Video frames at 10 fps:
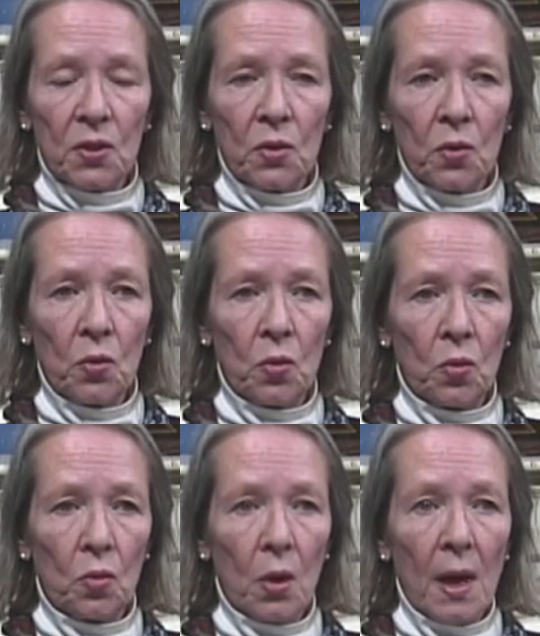
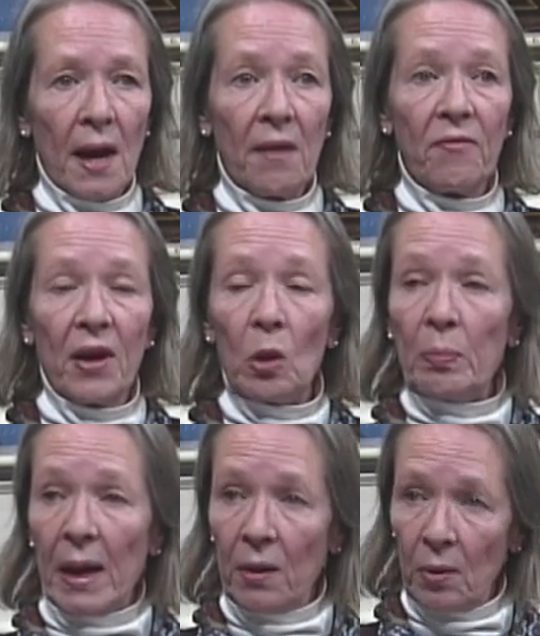who have filed
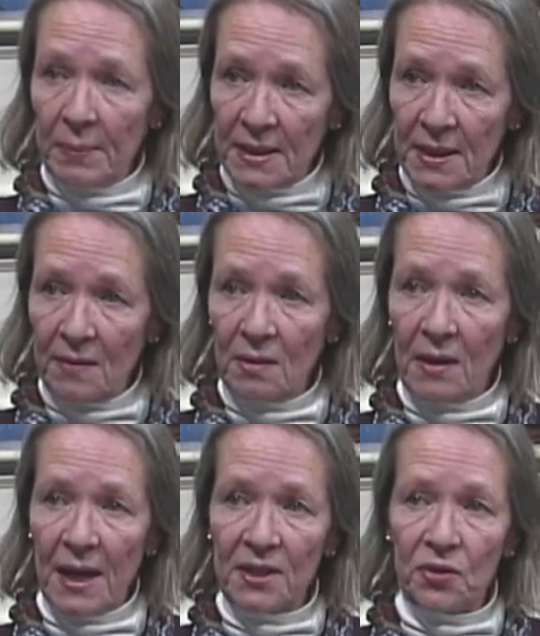bankruptcy in the
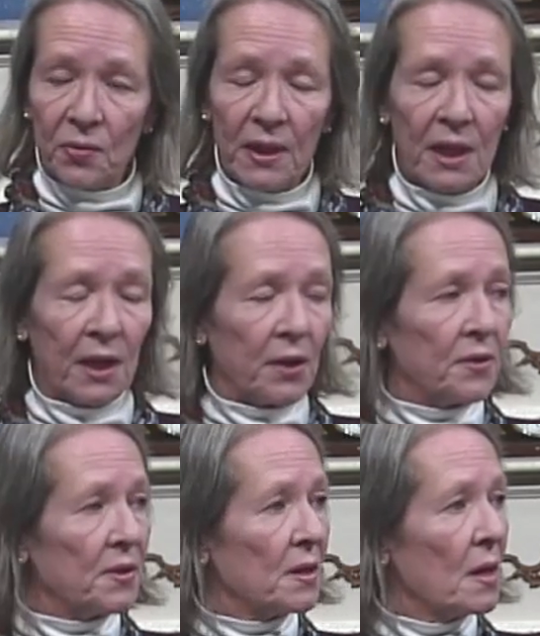last 3
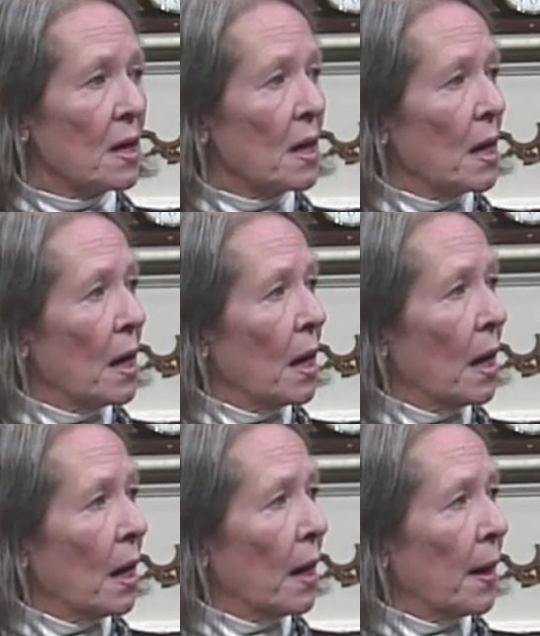years.
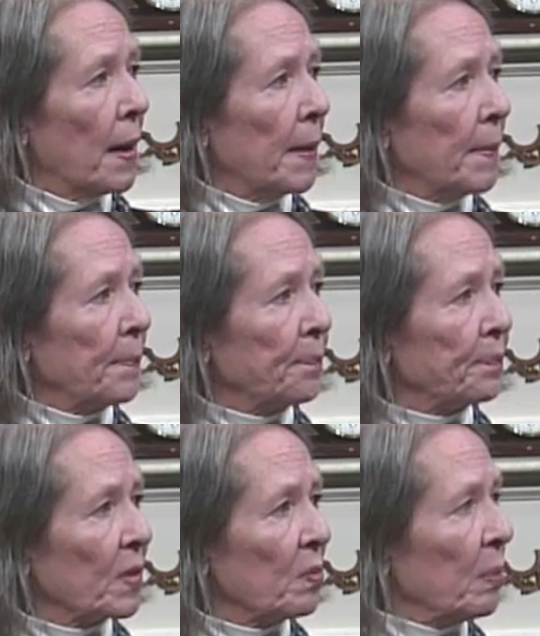
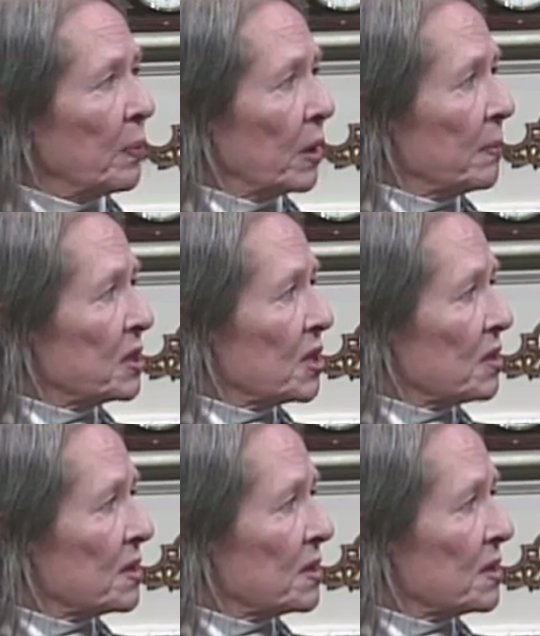But pretty much